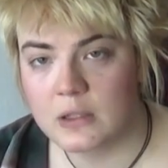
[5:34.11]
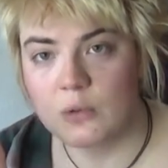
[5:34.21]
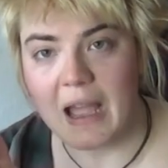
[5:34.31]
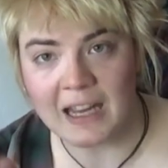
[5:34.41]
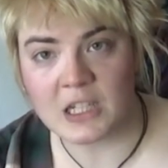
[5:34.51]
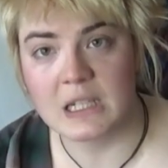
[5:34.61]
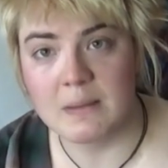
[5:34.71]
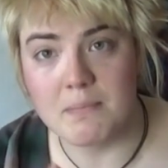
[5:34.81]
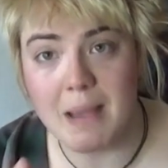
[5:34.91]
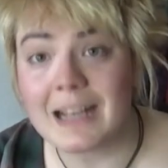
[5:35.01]
to actually
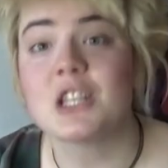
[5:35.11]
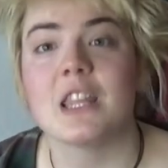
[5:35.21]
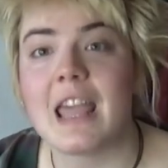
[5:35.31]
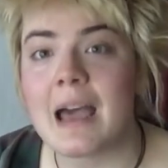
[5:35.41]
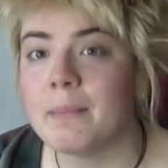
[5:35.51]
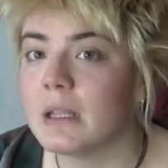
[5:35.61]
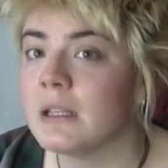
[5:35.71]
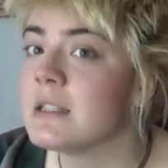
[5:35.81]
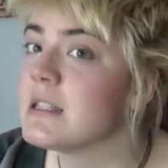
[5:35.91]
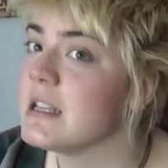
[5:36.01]
match the ambience